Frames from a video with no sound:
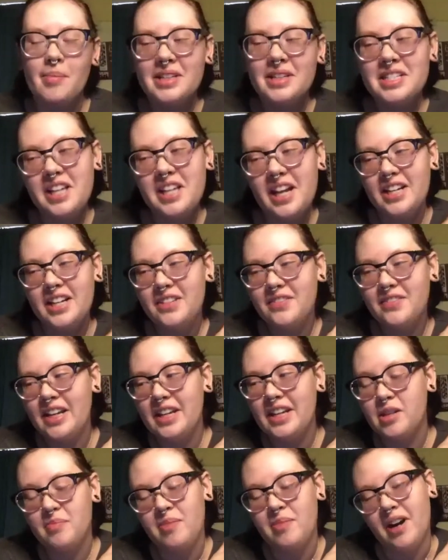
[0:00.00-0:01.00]
Emily's of
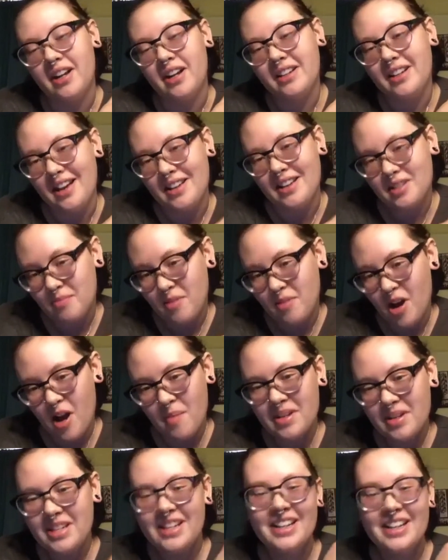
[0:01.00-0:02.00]
like the podcast mom.
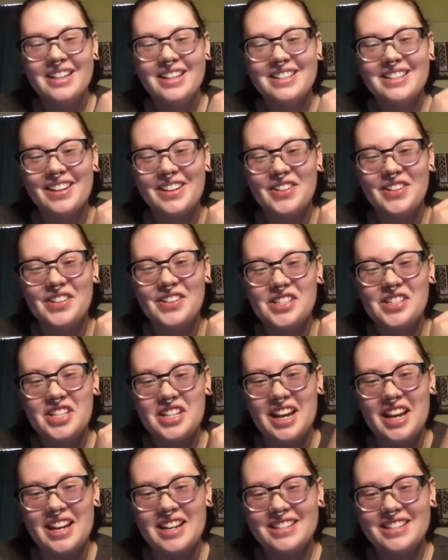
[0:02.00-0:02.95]
So she has